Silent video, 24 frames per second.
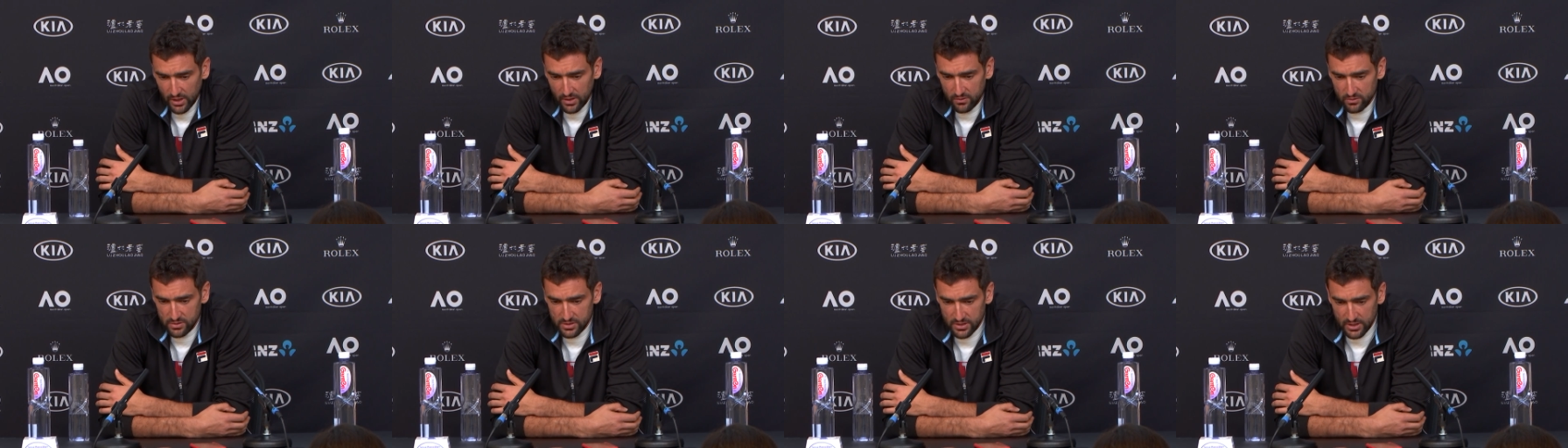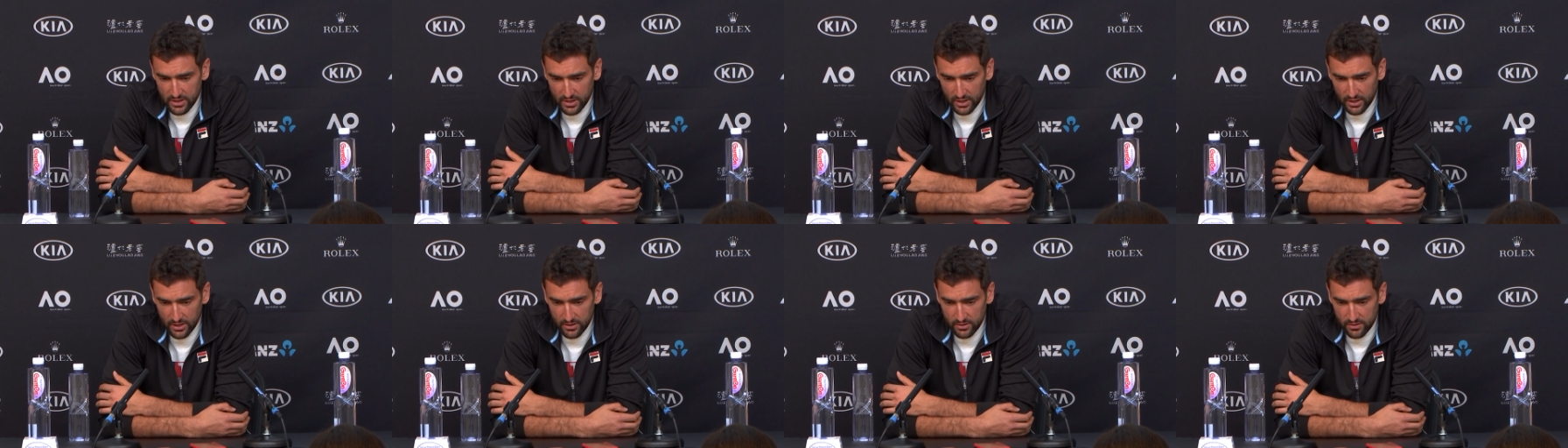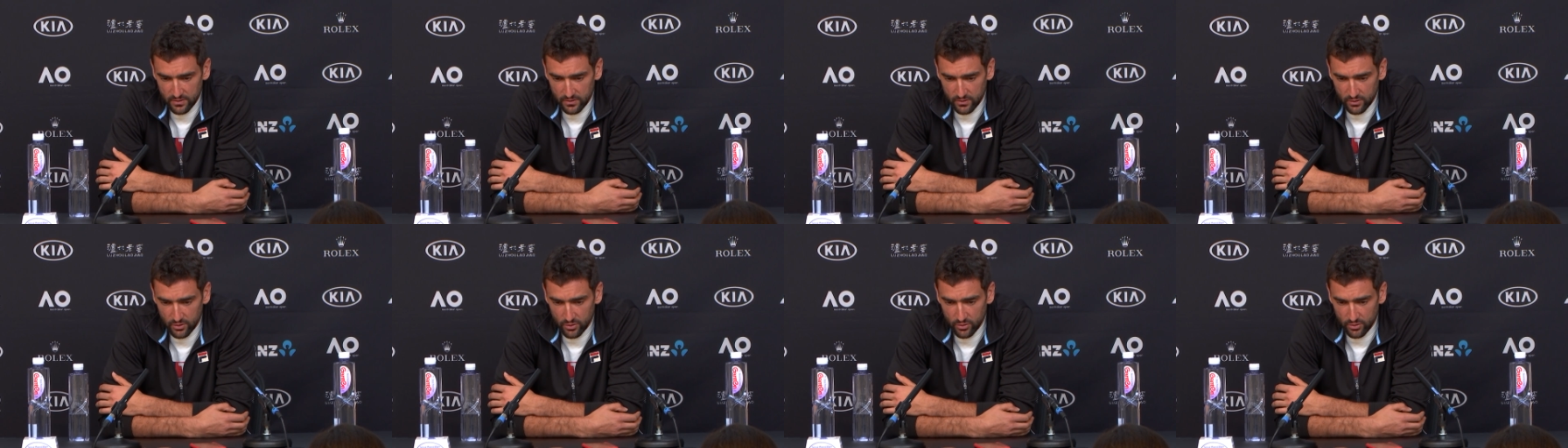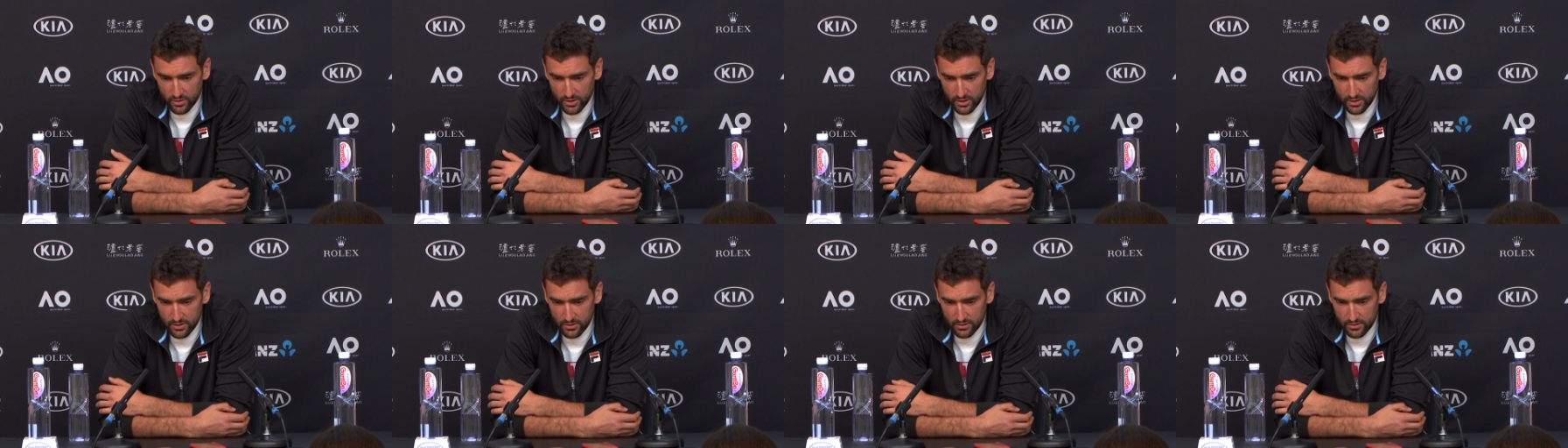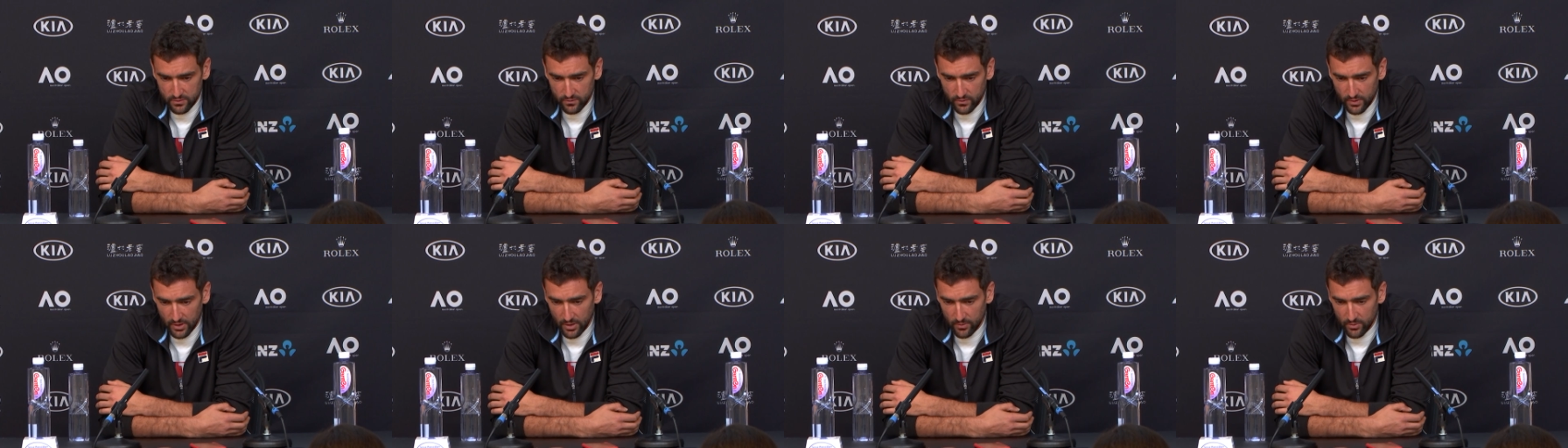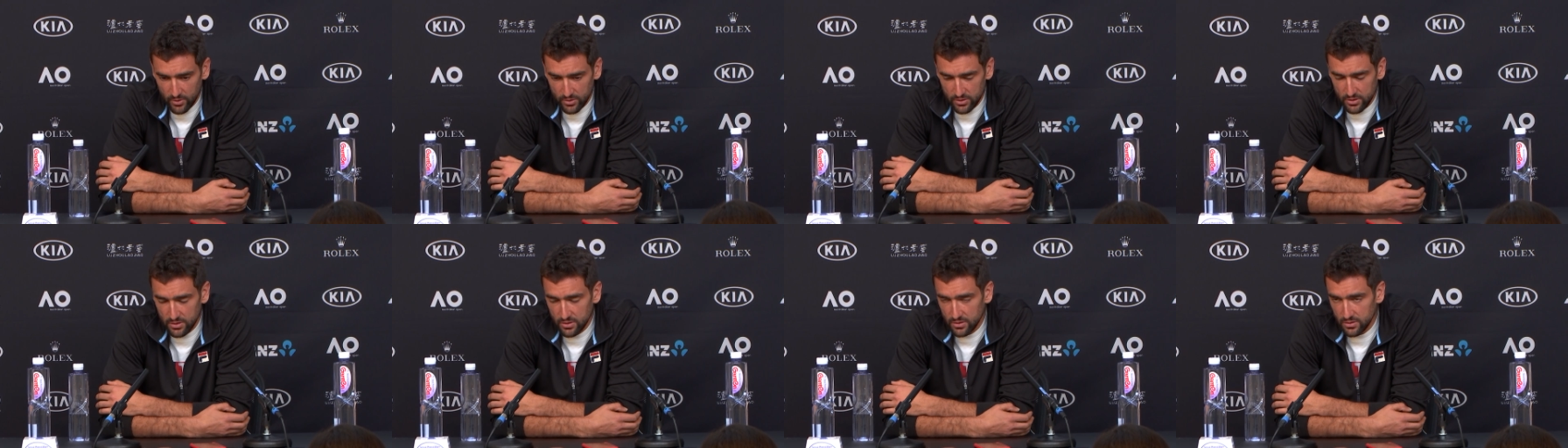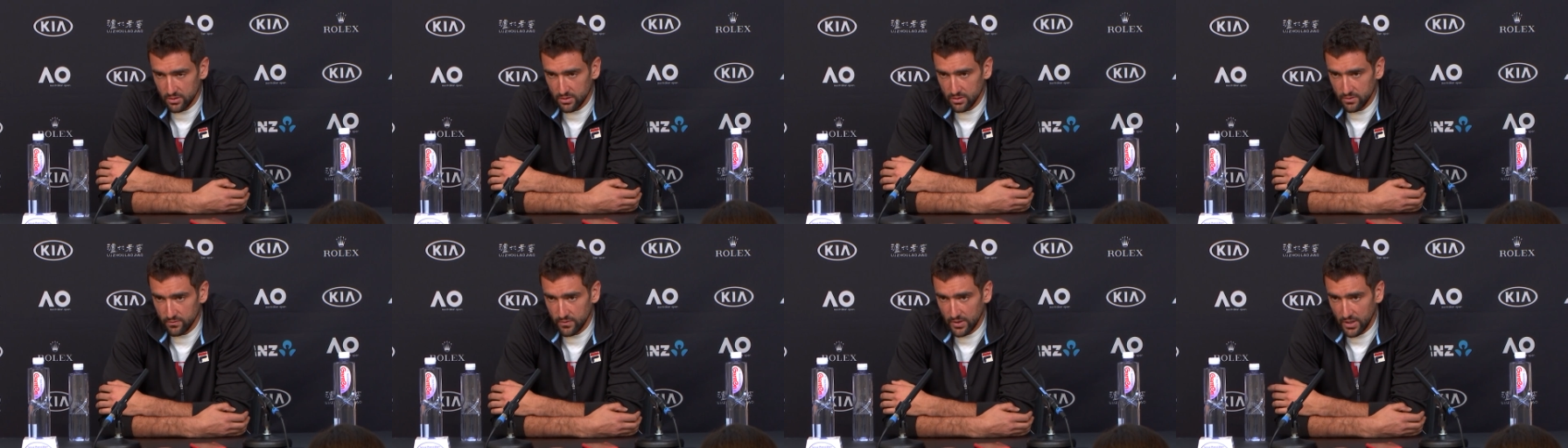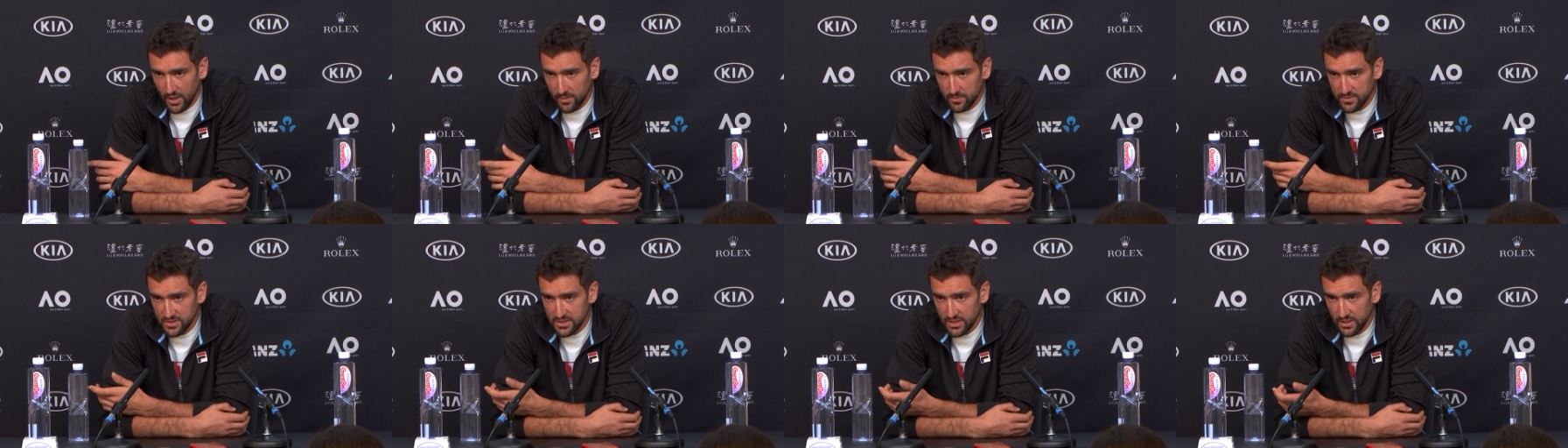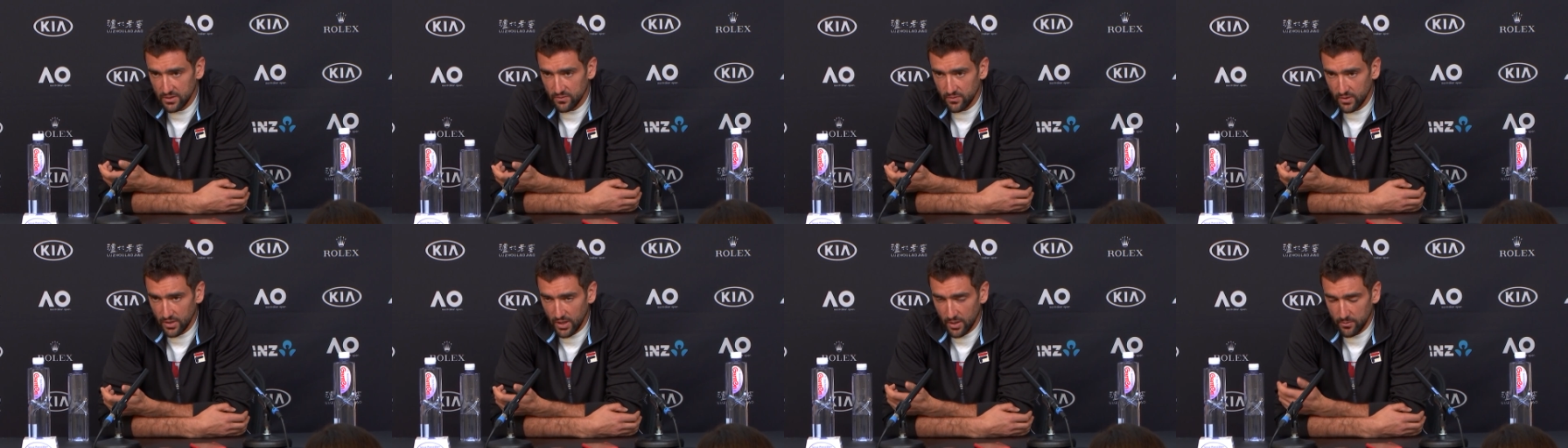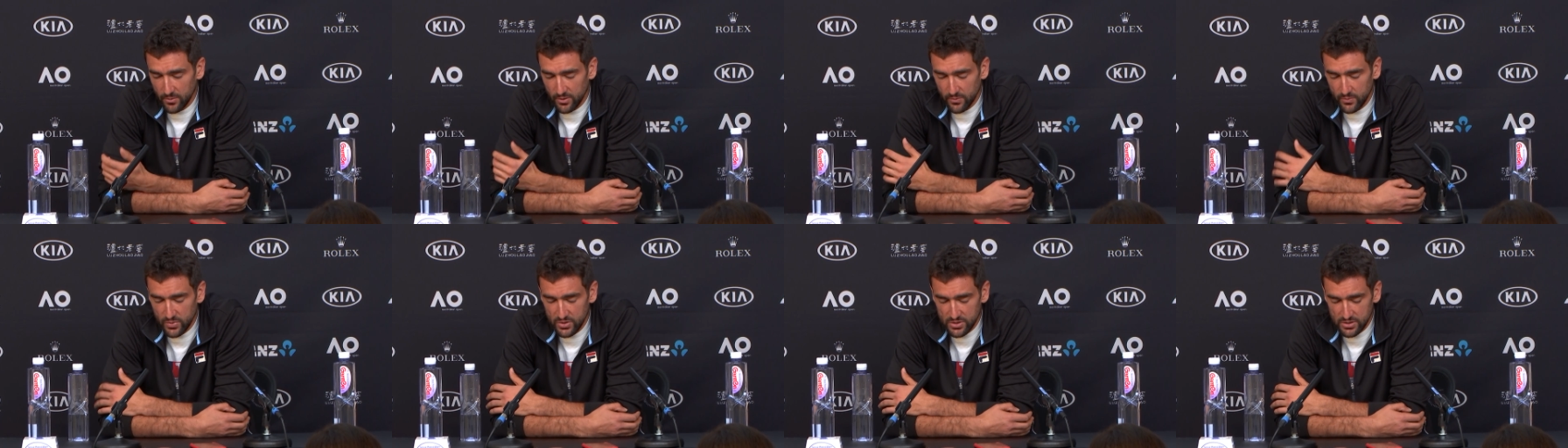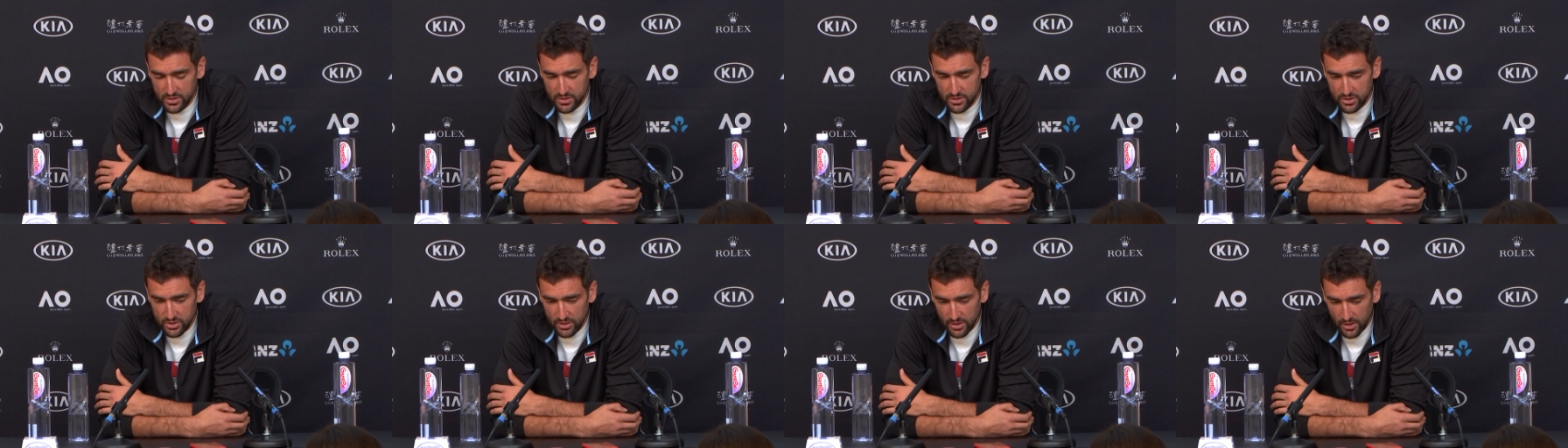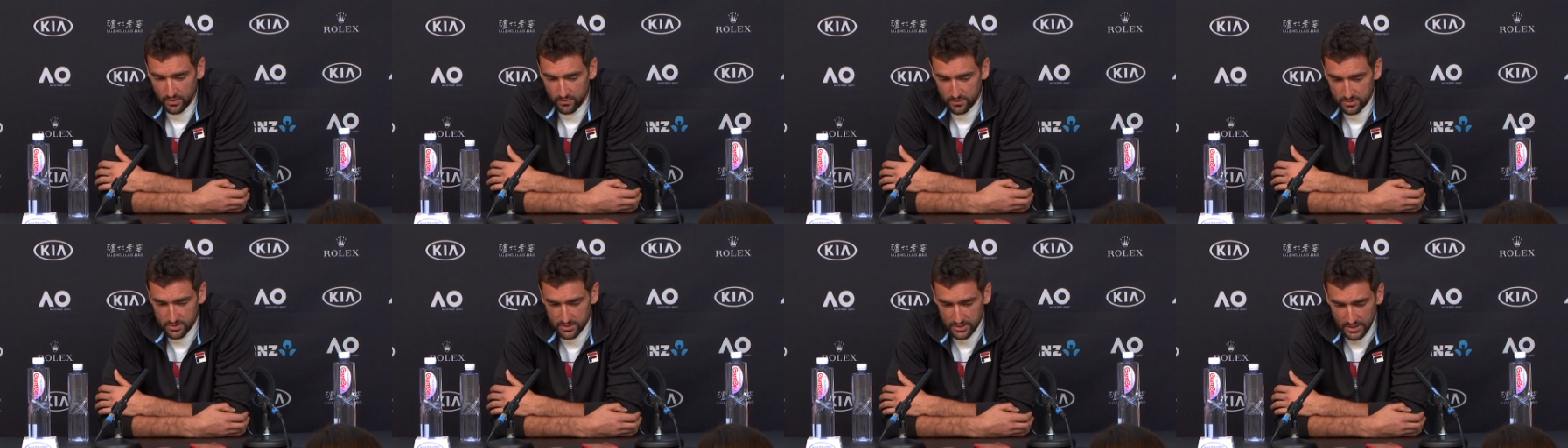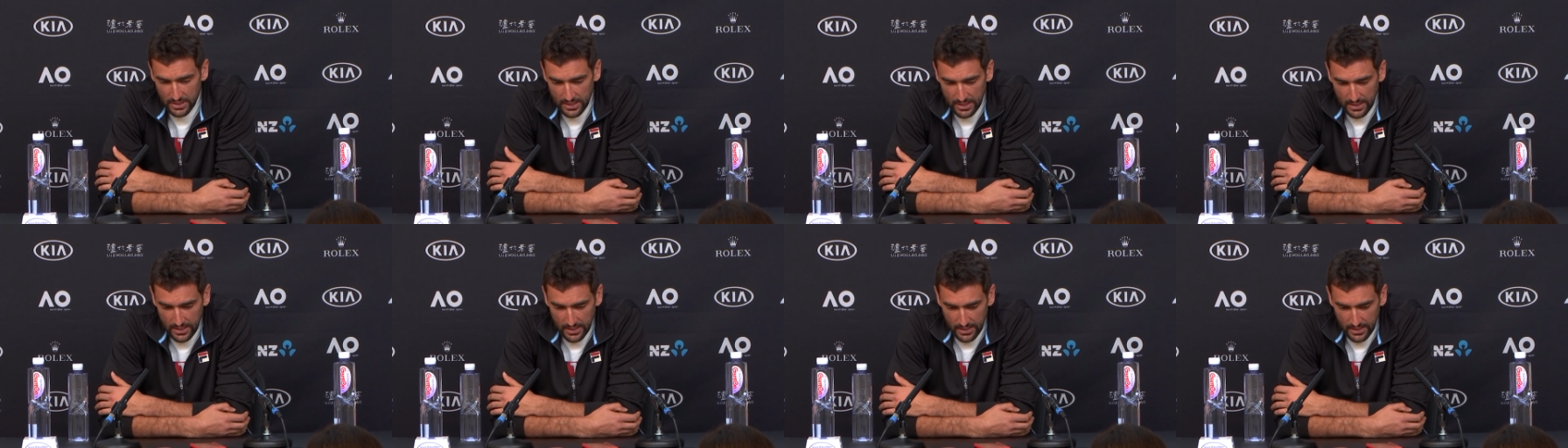I was hitting it good, and when I'm in position, I was